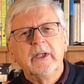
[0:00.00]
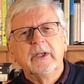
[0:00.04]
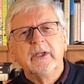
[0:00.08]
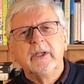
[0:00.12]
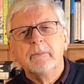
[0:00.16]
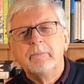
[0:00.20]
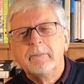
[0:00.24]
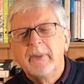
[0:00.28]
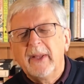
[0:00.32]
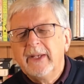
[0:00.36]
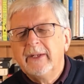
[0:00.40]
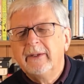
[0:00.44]

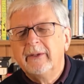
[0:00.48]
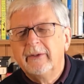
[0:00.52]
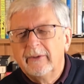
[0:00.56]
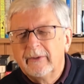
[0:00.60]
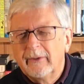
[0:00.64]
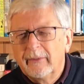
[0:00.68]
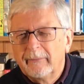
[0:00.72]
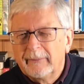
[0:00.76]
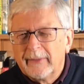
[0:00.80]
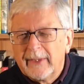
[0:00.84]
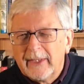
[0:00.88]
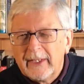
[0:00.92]
dependent
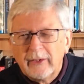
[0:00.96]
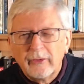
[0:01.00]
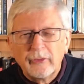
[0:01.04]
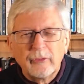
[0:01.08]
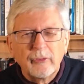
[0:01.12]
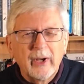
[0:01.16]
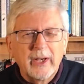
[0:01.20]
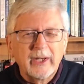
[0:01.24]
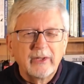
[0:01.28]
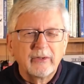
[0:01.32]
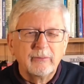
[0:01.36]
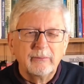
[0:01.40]
on the
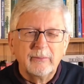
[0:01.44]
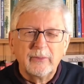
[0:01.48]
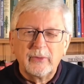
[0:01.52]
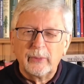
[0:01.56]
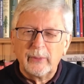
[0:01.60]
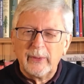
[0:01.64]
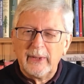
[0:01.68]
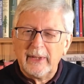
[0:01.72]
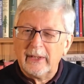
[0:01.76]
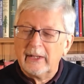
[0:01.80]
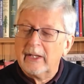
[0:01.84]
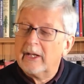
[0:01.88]
interaction
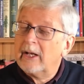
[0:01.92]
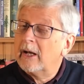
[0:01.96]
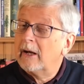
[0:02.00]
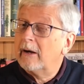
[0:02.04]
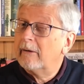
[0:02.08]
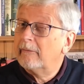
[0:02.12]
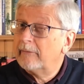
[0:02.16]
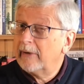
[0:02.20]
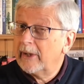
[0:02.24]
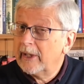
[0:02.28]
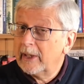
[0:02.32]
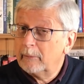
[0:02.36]
between
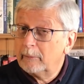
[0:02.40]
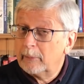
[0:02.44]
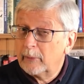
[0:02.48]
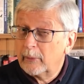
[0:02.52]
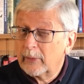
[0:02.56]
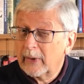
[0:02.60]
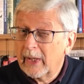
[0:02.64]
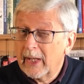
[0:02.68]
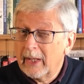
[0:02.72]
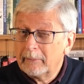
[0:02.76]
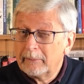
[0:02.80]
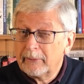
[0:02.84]
available
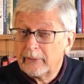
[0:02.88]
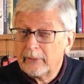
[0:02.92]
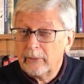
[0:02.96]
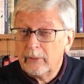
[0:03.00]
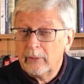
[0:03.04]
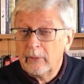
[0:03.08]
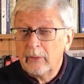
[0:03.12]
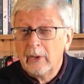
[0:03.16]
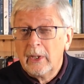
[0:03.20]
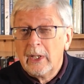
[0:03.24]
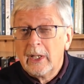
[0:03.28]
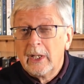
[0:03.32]

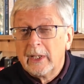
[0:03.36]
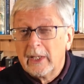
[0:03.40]
capital,